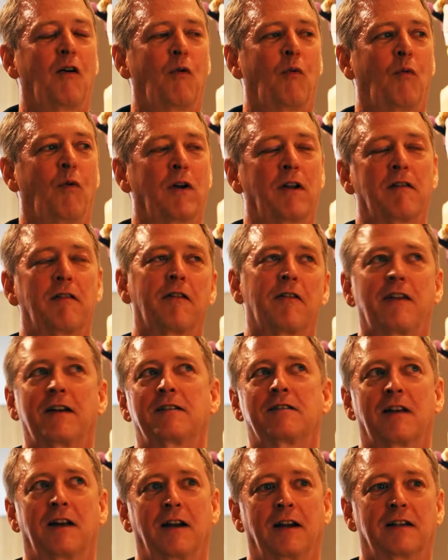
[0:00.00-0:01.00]
One of the
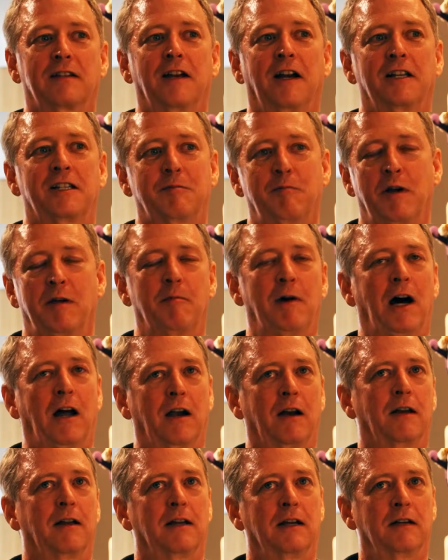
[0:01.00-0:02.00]
things that excites me about
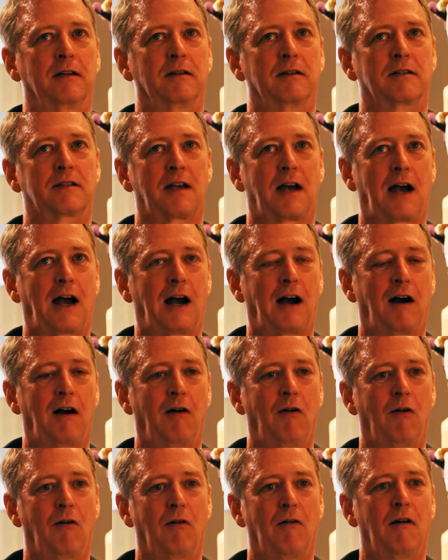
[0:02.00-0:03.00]
it is
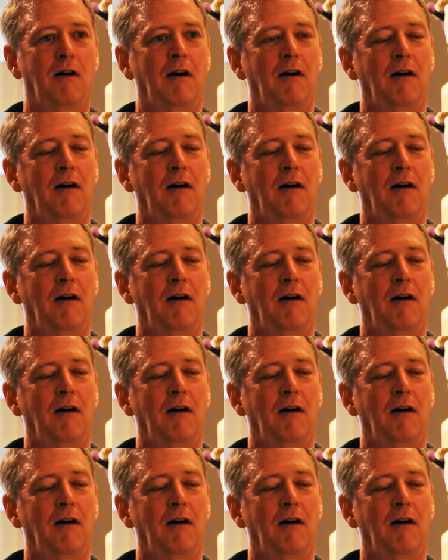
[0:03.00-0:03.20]
how